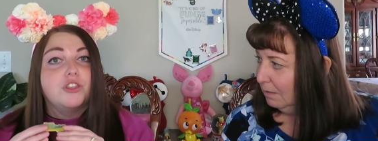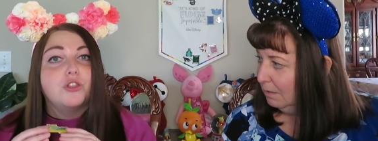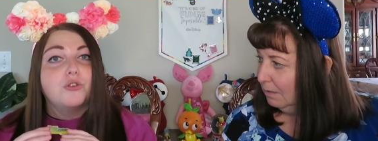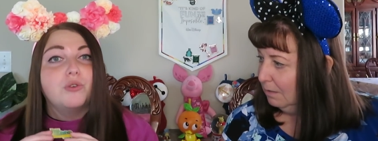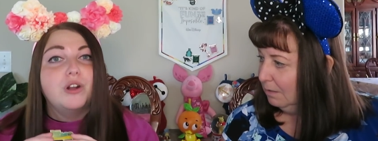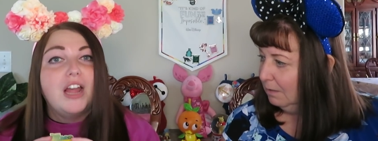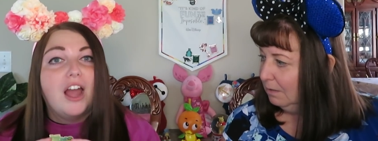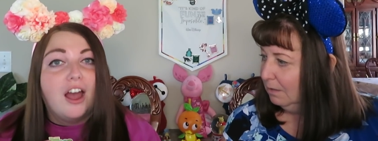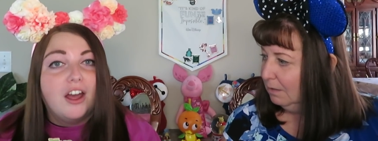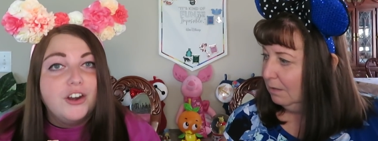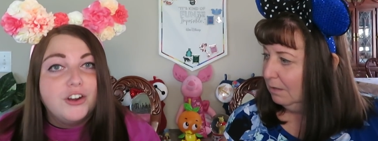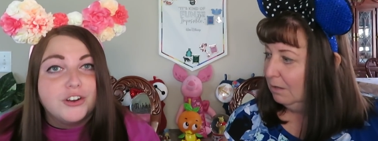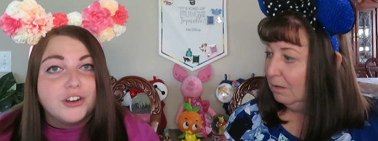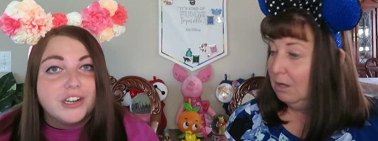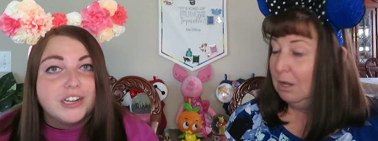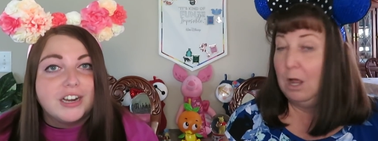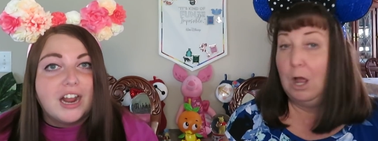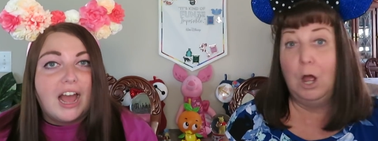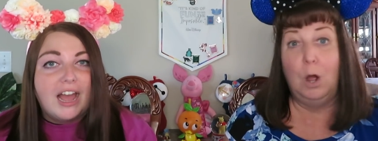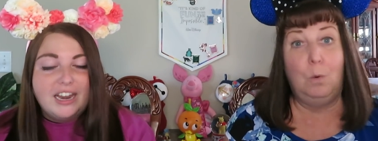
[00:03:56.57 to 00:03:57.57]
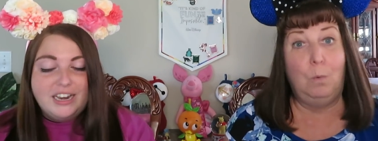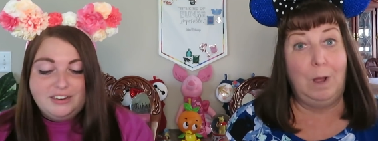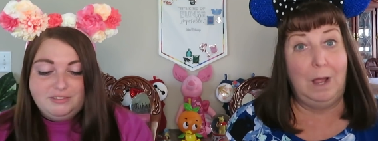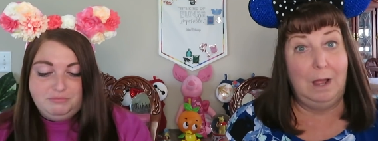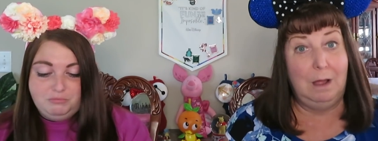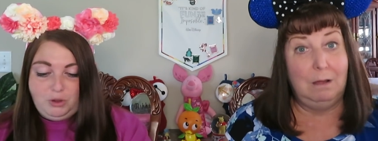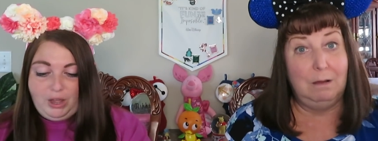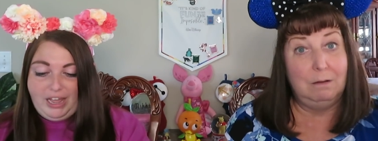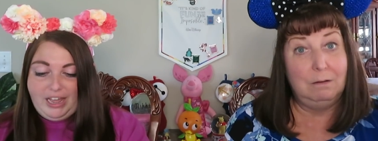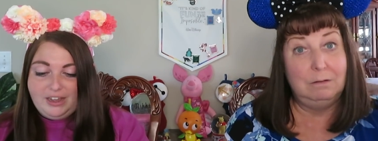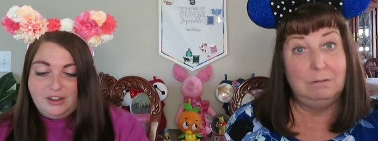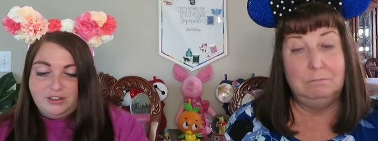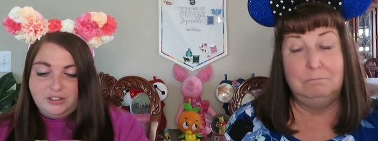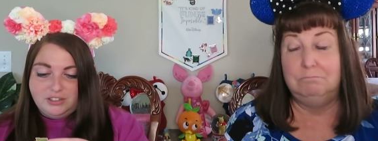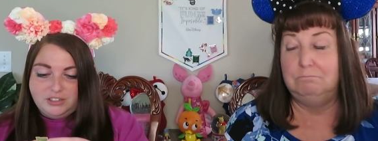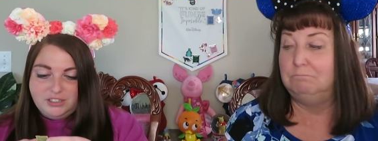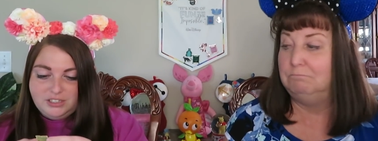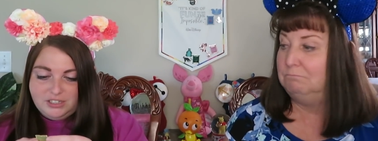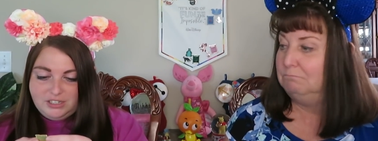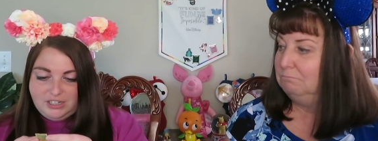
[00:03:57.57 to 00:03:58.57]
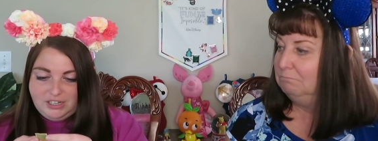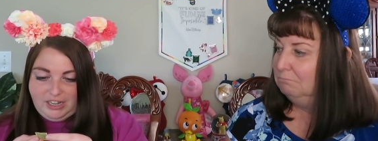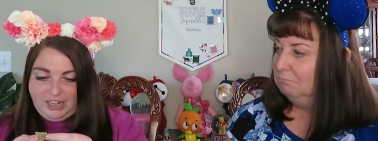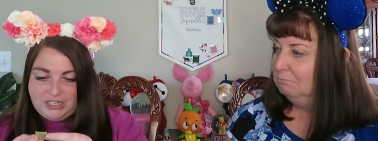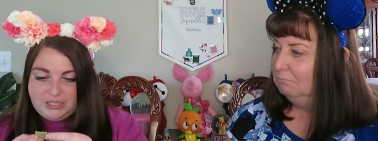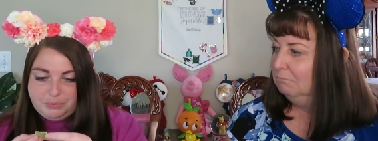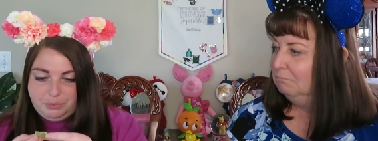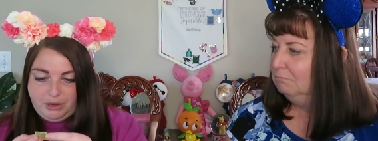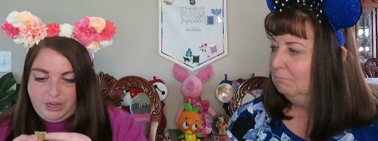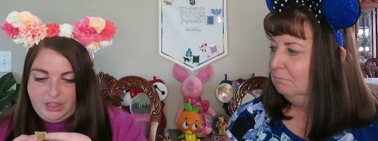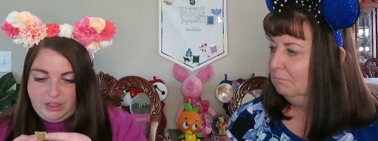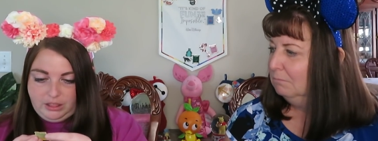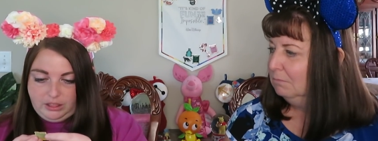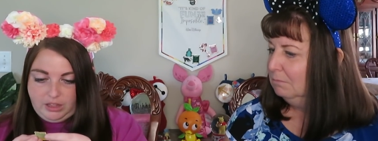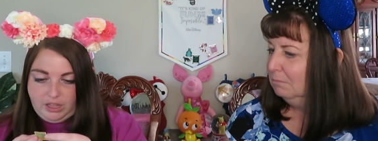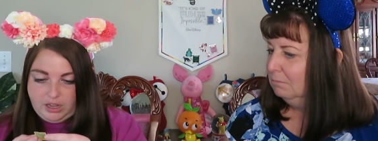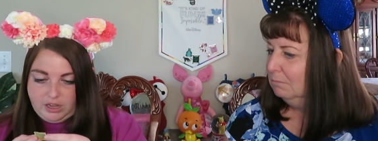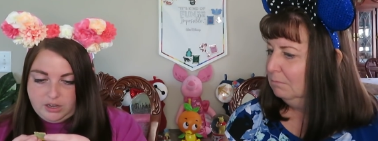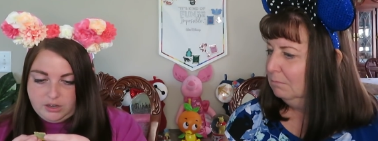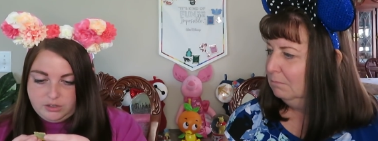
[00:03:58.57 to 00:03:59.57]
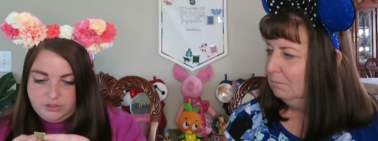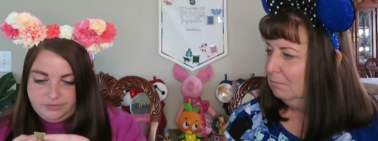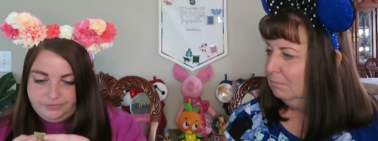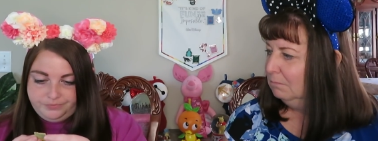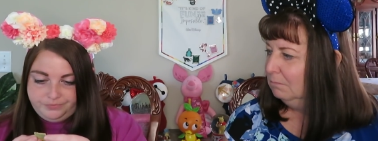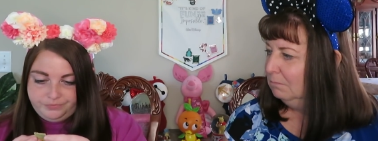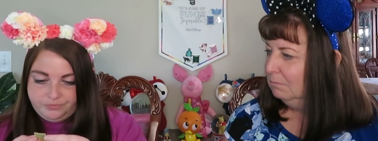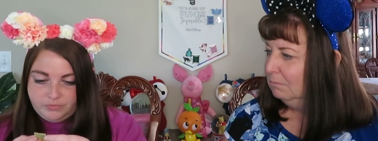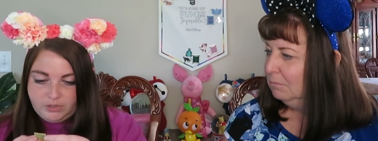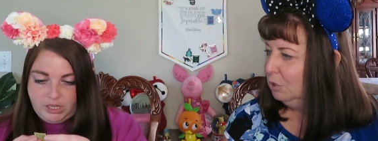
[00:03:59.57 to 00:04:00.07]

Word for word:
Speaker 1: of 300. Oh, I wow. Wow. That's pretty low.